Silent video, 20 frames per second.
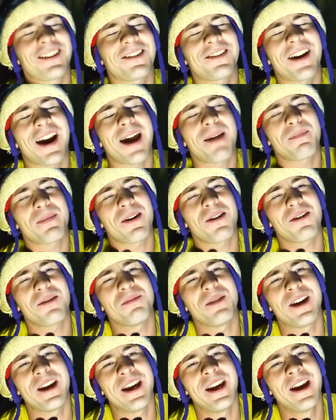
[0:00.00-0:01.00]
the crap out
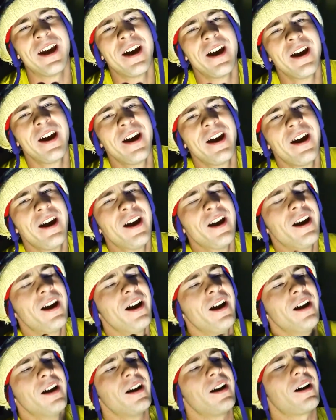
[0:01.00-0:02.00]
of me.
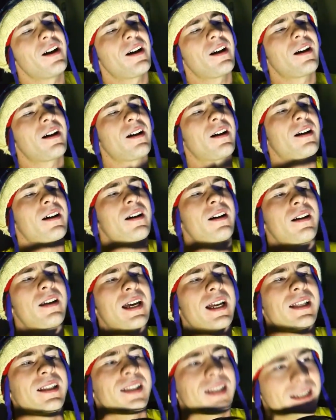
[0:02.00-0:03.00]
Oh,
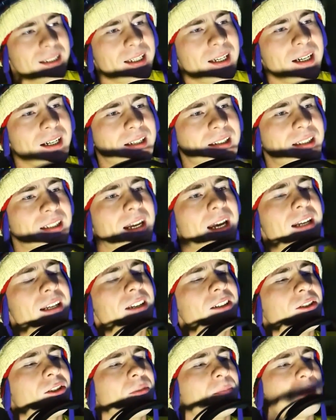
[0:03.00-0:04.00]
that sucks.
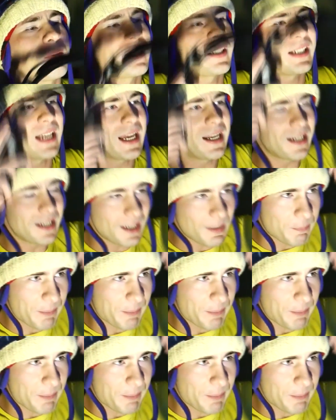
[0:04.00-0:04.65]
92%.